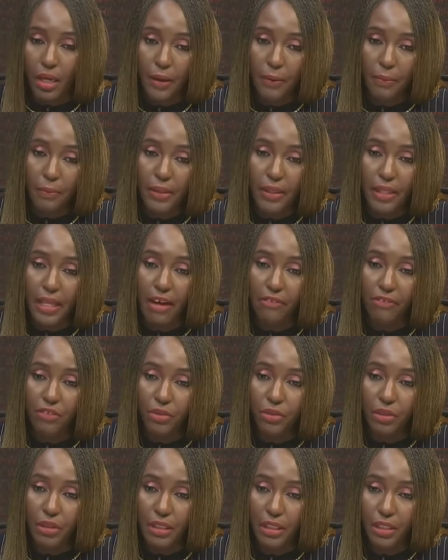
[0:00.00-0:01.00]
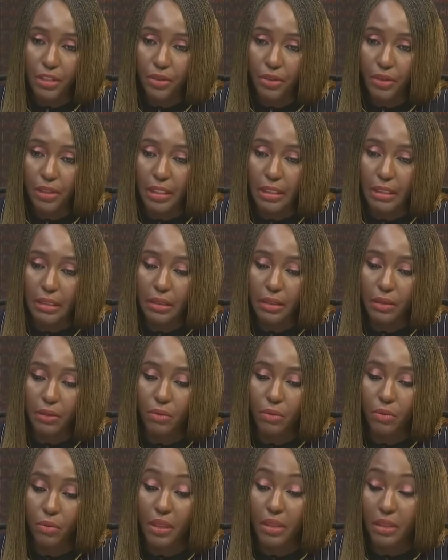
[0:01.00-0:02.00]
In the afternoon session is,
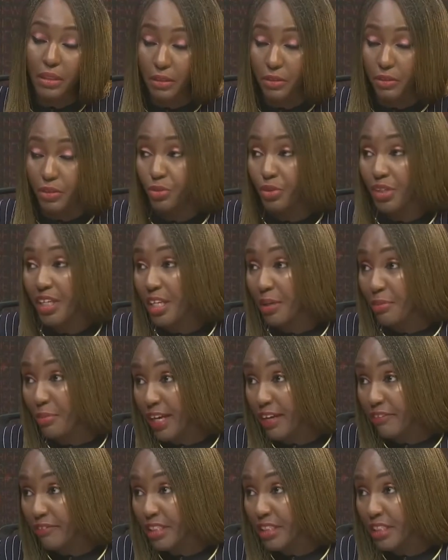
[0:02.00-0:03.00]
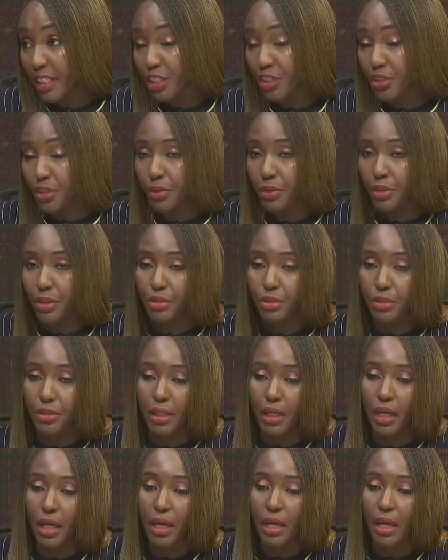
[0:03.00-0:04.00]
it's strictly by invitation, is
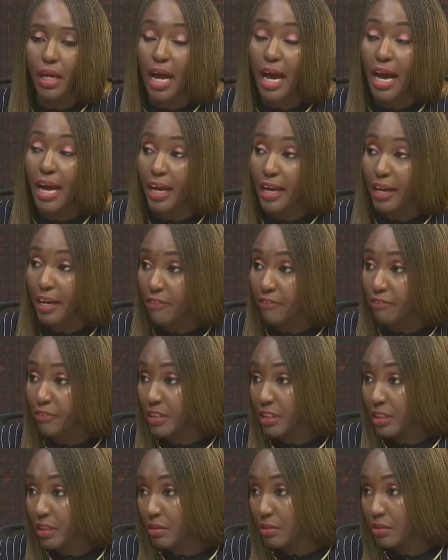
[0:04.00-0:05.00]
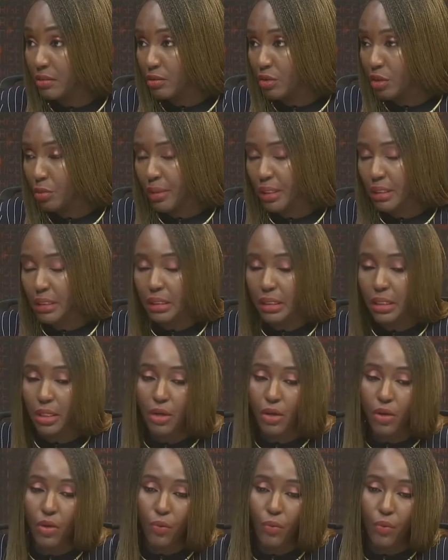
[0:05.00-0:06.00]
IIF Deal Summit,
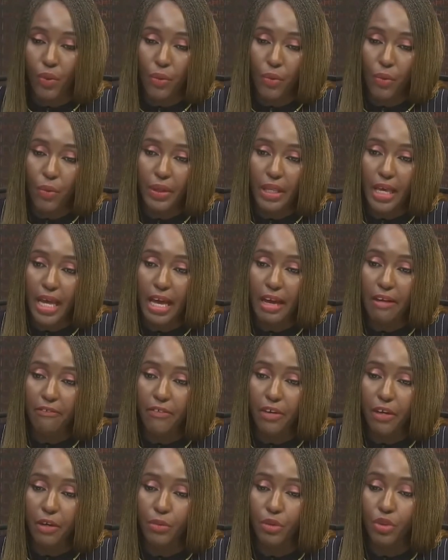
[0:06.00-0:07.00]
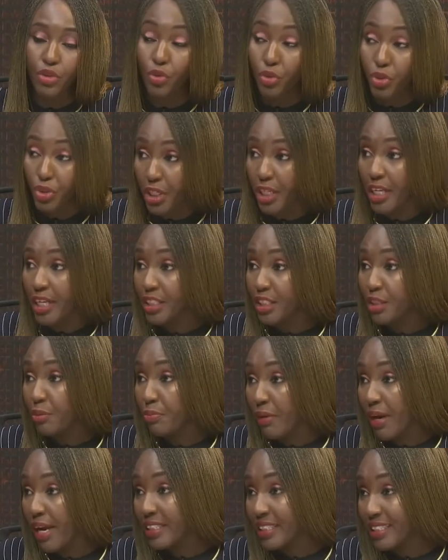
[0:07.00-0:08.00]
where we will have social
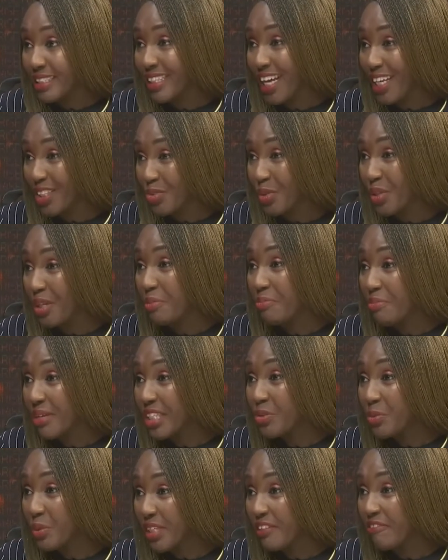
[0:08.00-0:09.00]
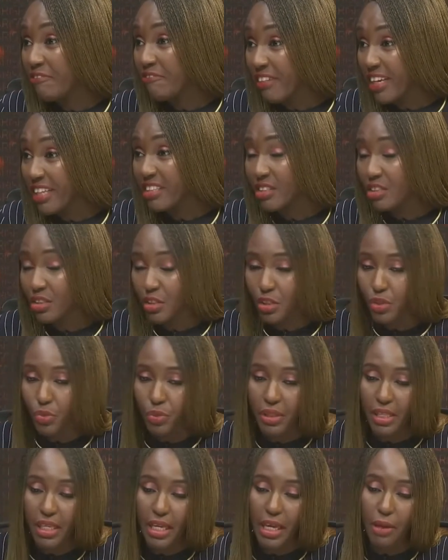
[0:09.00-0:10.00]
enterprises actually meet with investors
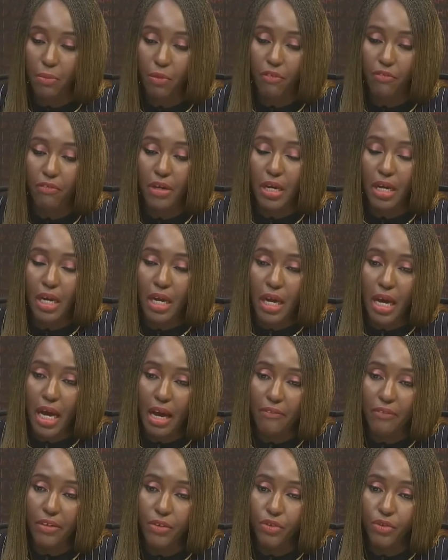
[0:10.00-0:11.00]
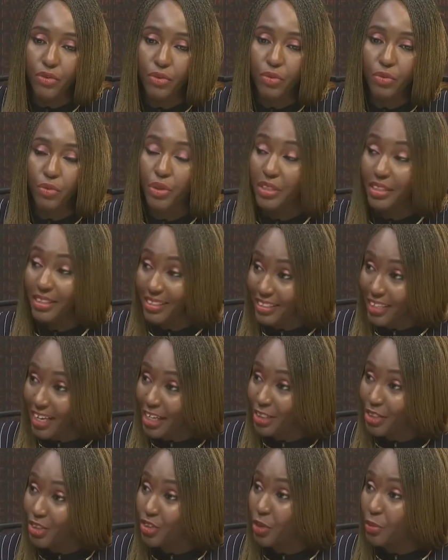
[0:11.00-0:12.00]
with the aim of having to
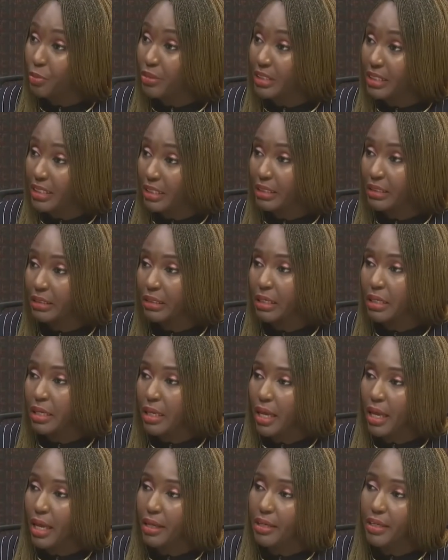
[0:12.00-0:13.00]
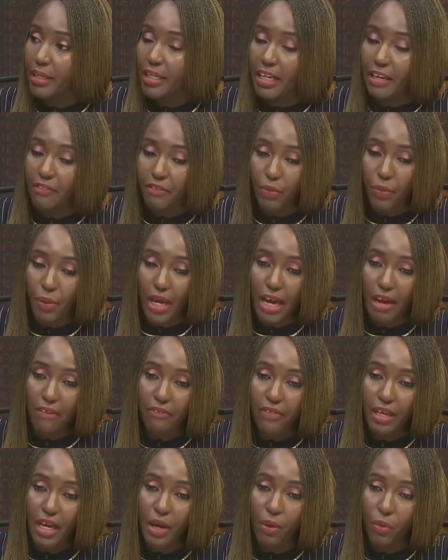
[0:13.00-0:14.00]
sign some deals. And in the evening, we
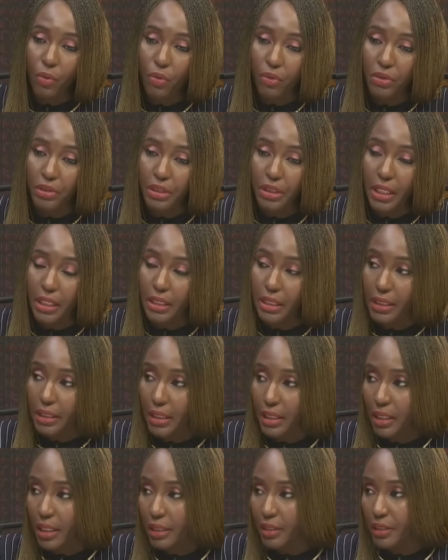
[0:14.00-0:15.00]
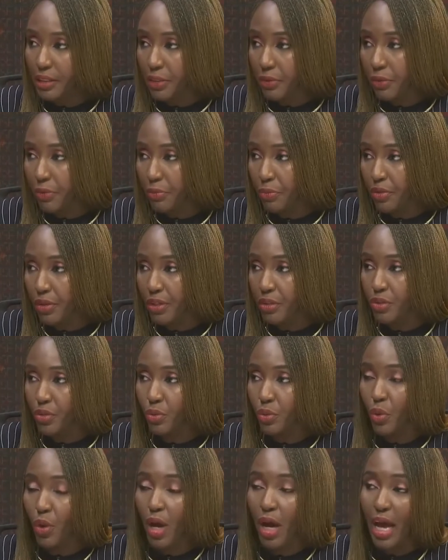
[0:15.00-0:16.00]
have the awards and the dinner ceremony
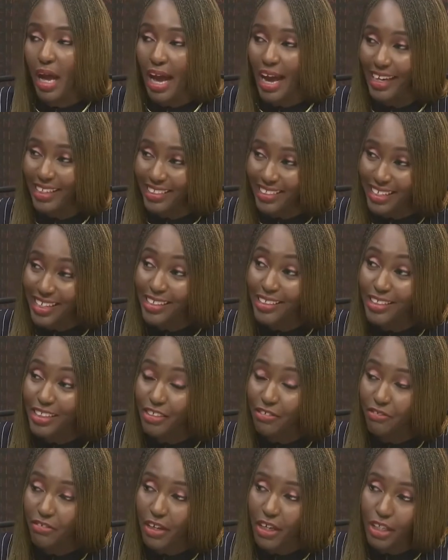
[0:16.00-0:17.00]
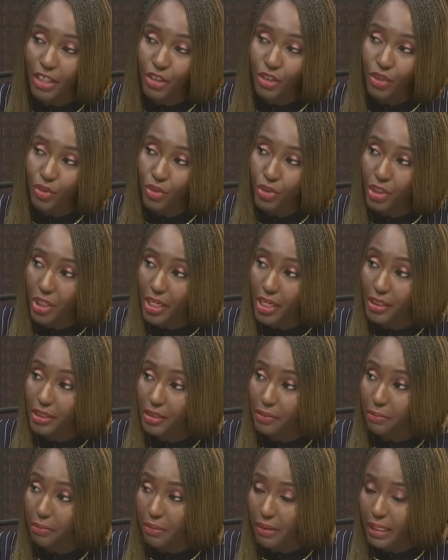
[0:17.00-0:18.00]
to identify social
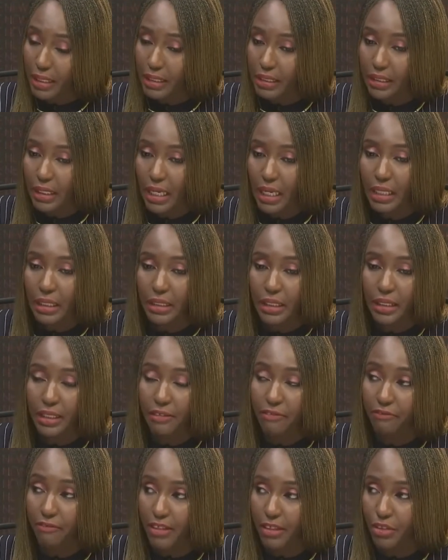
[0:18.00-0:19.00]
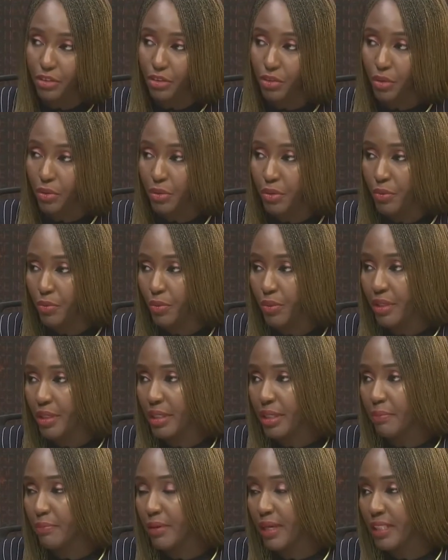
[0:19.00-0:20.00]
enterprise and an investor in
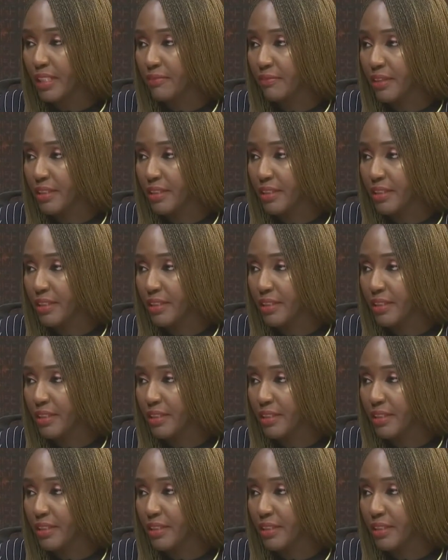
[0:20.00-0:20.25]
the impact investment.